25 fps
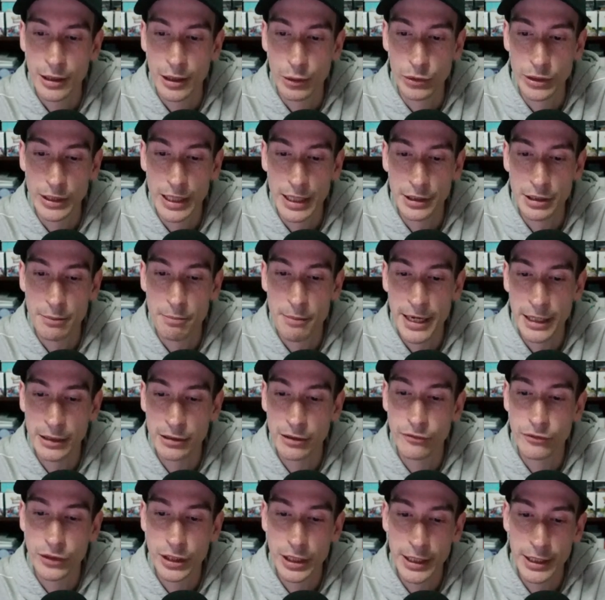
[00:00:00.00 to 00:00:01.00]
We got the Man
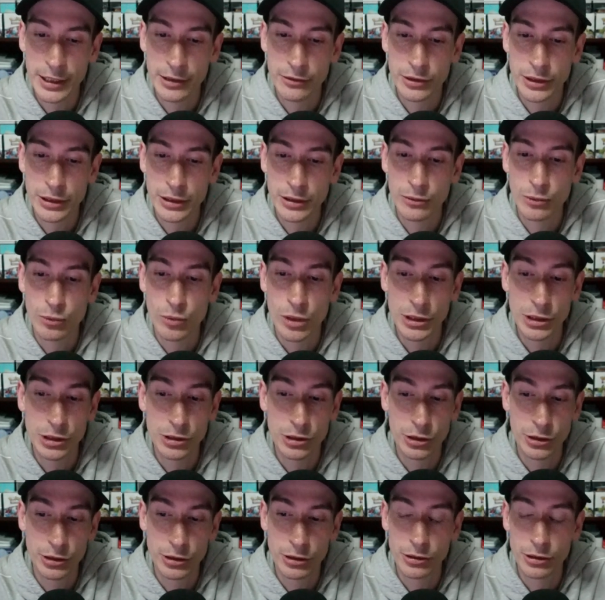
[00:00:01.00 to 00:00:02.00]
of Carry. Once
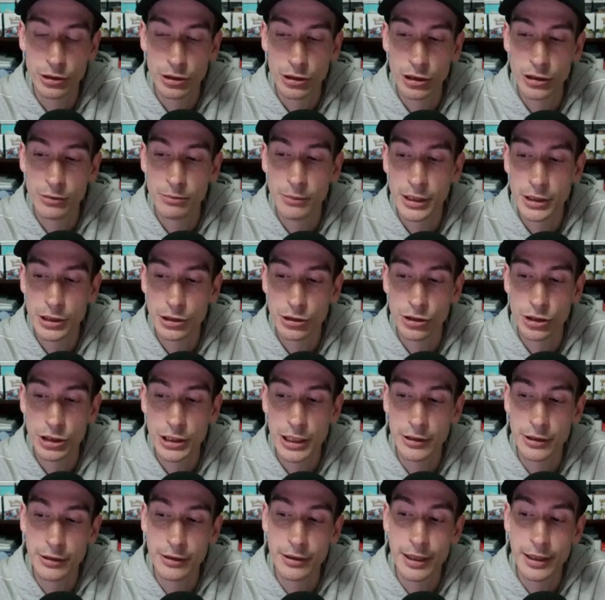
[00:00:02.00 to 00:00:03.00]
during your turn, you may search
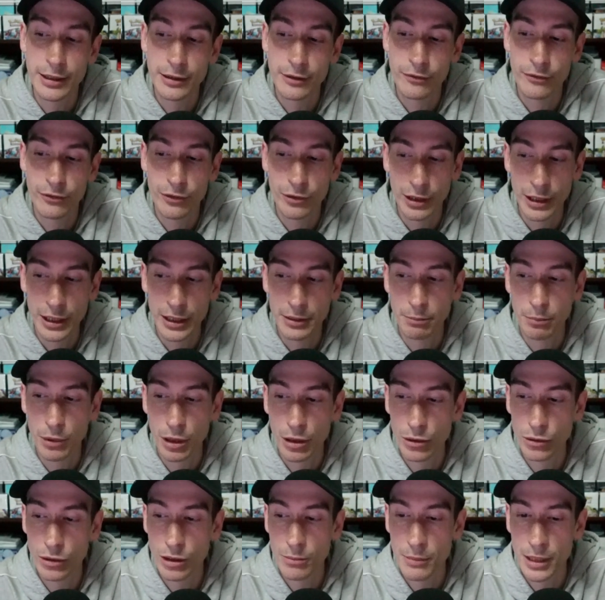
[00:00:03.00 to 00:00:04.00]
out your deck for a
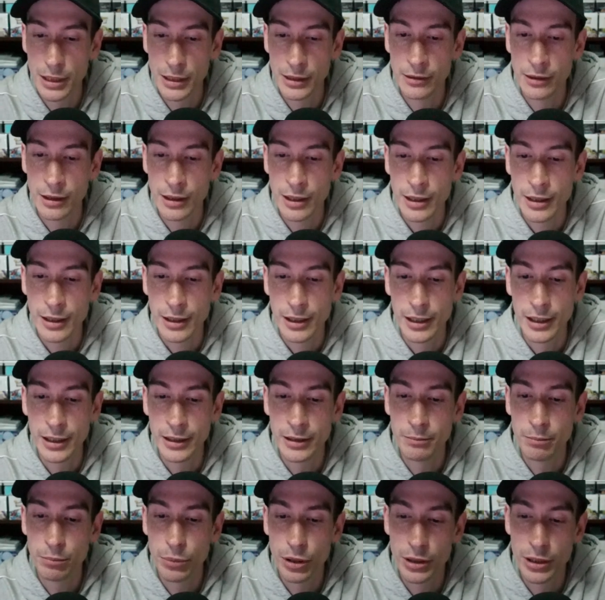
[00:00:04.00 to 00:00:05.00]
Pokemon
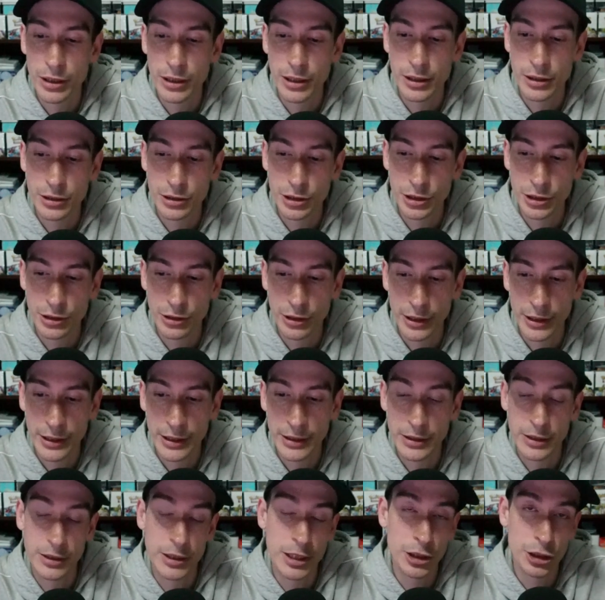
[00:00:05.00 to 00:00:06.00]
and put it into your
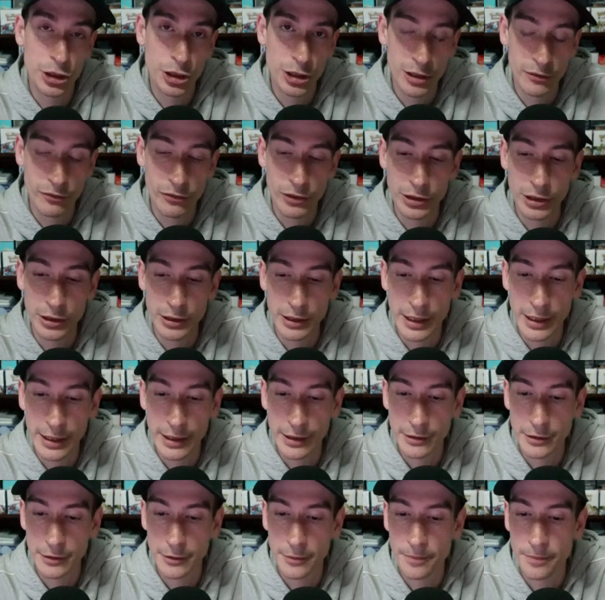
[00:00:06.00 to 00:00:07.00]
hand and then shuffle your
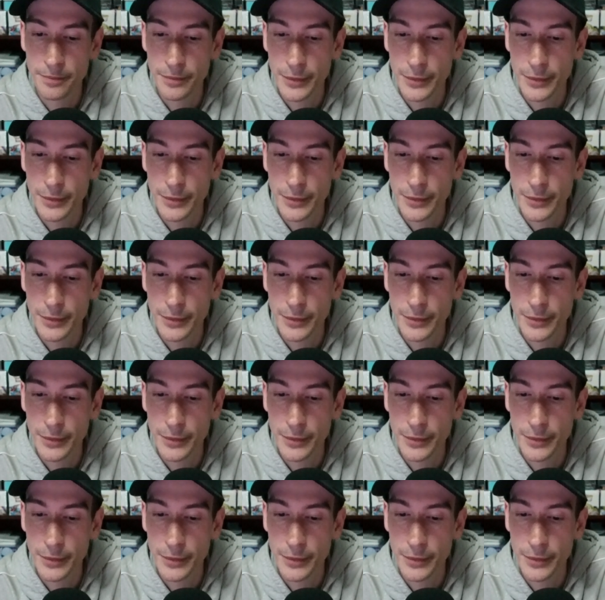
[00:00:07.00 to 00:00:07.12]
deck.